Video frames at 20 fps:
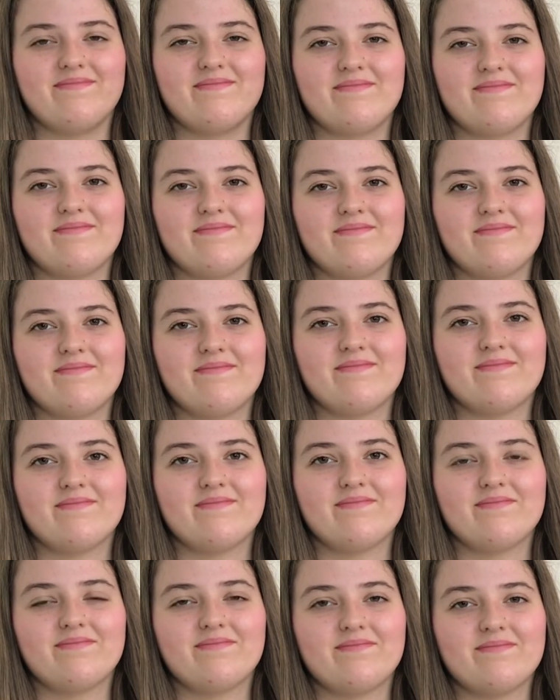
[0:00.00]

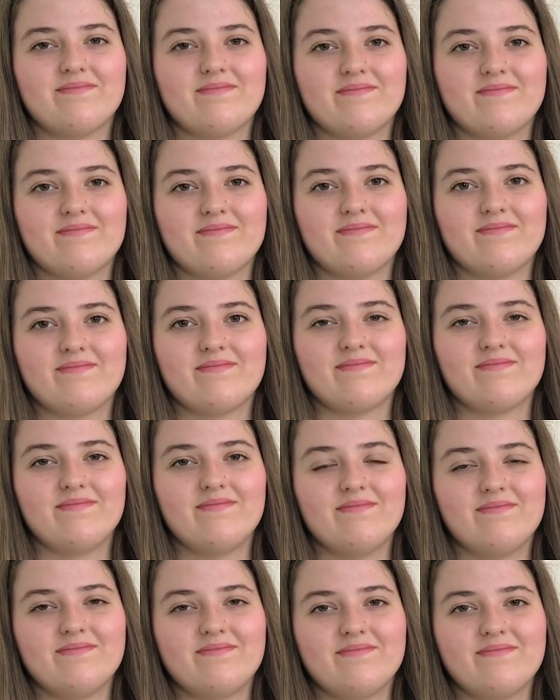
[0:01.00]

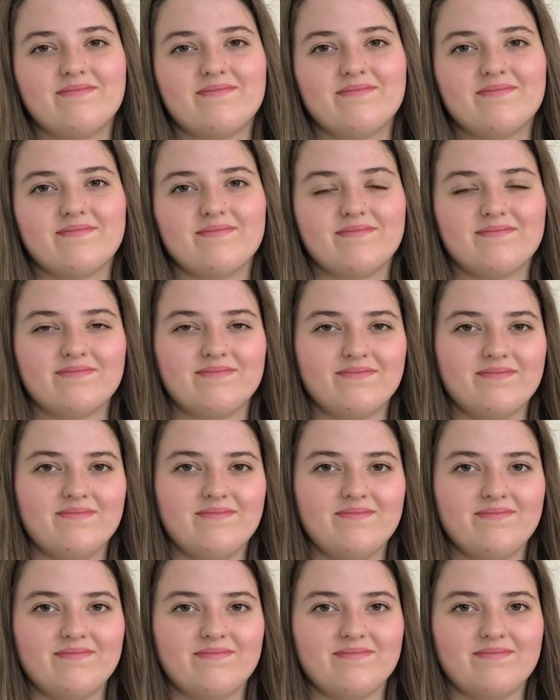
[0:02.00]

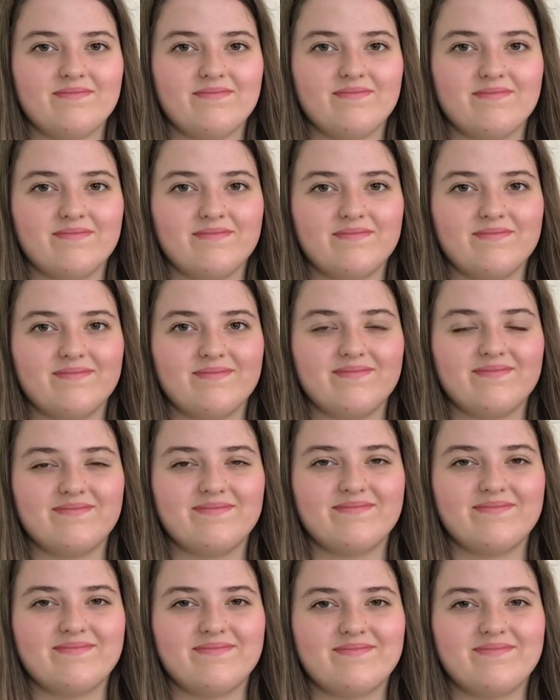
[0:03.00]

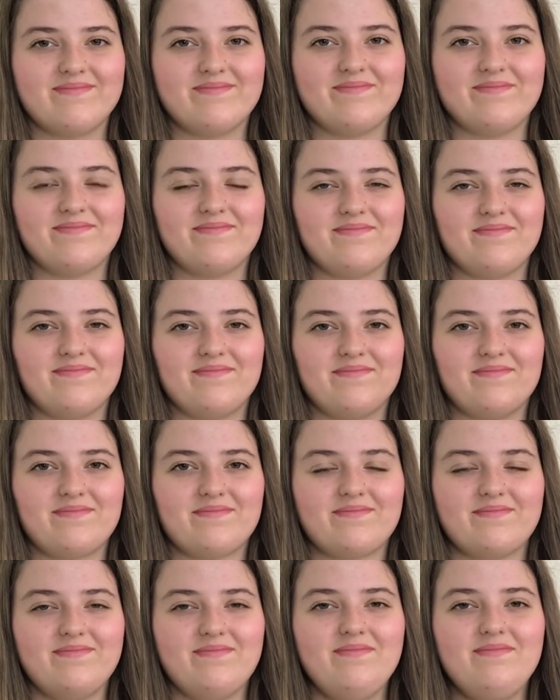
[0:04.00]

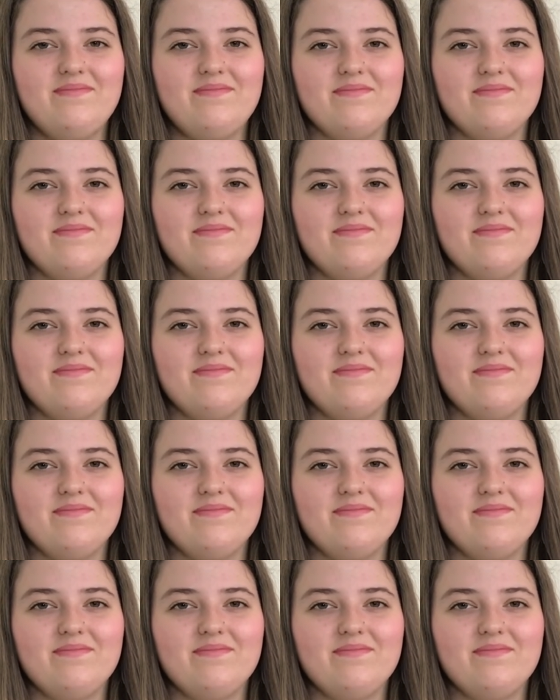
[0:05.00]
(silent)